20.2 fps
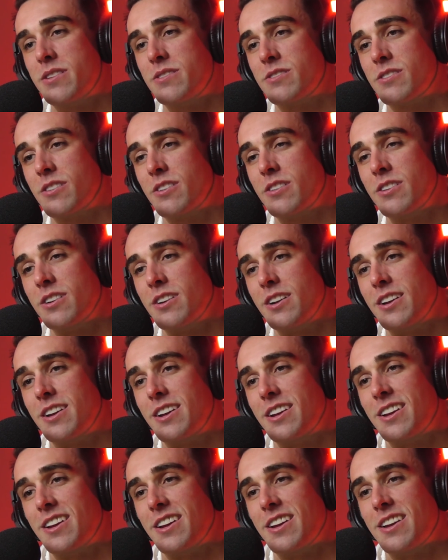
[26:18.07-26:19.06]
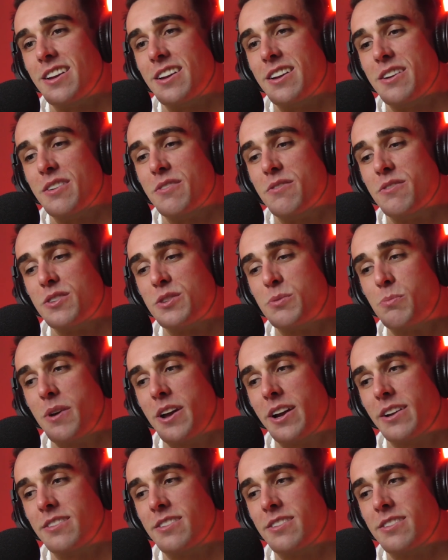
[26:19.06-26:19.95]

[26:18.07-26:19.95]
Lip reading: So respect